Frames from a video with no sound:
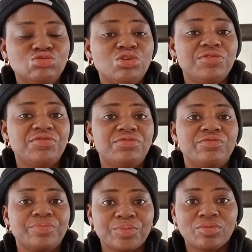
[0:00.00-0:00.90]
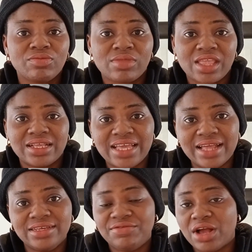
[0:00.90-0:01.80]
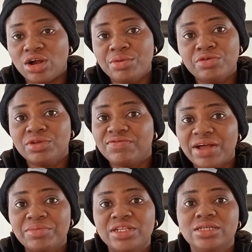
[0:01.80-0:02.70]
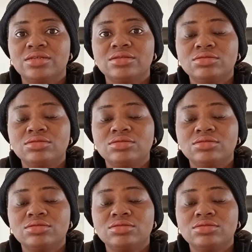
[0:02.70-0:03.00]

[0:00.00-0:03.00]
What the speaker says: So if you are coming with family,